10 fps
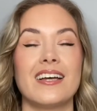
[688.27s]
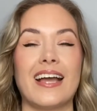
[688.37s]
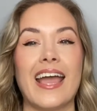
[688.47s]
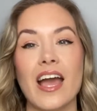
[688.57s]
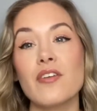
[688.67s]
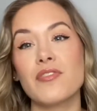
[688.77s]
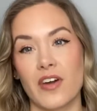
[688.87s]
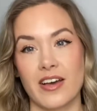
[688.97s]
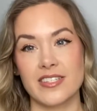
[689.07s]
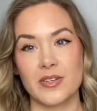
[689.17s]
I have
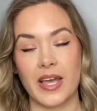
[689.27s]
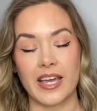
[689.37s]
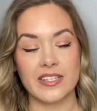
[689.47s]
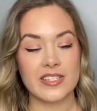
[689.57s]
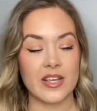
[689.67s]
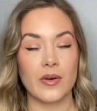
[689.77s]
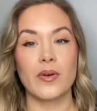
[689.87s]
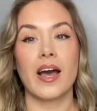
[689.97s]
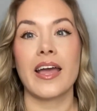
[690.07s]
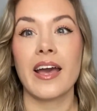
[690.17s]
thoughts, okay? So
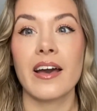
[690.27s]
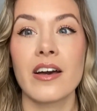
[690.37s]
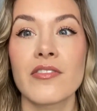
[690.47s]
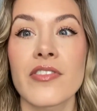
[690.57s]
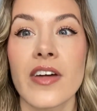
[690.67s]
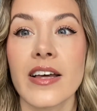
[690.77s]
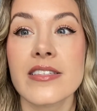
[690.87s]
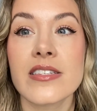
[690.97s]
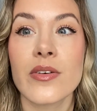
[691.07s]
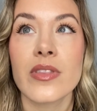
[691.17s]
I have thoughts.
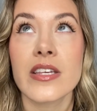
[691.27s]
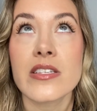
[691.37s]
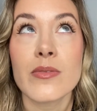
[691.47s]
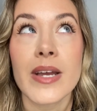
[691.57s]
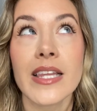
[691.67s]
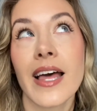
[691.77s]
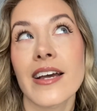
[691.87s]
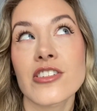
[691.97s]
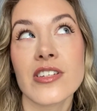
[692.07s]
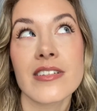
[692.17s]
So these are my
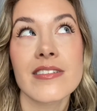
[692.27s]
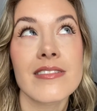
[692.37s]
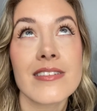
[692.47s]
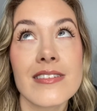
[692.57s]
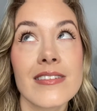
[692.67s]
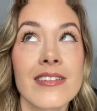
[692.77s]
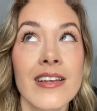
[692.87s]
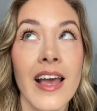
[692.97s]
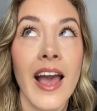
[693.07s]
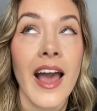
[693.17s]
lashes.
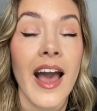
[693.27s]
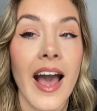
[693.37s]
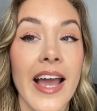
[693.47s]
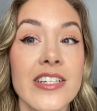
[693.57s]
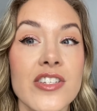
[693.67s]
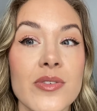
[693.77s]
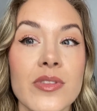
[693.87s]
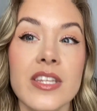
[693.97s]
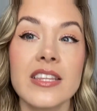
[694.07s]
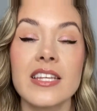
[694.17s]
I do
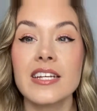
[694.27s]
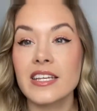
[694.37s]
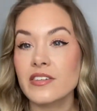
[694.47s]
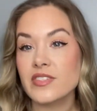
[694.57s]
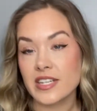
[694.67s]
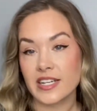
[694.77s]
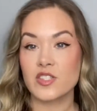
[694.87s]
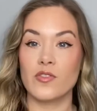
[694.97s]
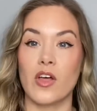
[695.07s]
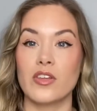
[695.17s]
think that it gives nice
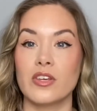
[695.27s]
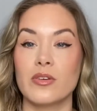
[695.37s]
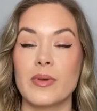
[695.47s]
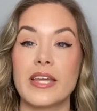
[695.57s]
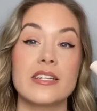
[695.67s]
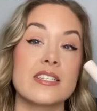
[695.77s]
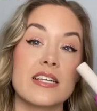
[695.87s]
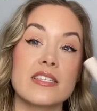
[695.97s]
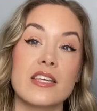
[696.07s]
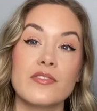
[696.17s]
volume, and it
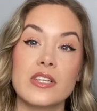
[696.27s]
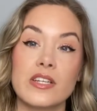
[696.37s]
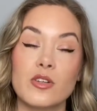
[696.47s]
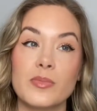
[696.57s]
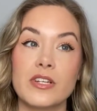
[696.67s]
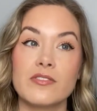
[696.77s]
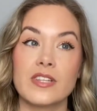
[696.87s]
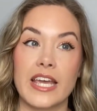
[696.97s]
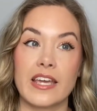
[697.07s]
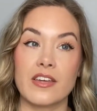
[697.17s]
does give a little bit of
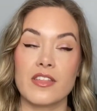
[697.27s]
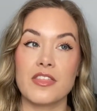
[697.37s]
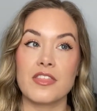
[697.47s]
length.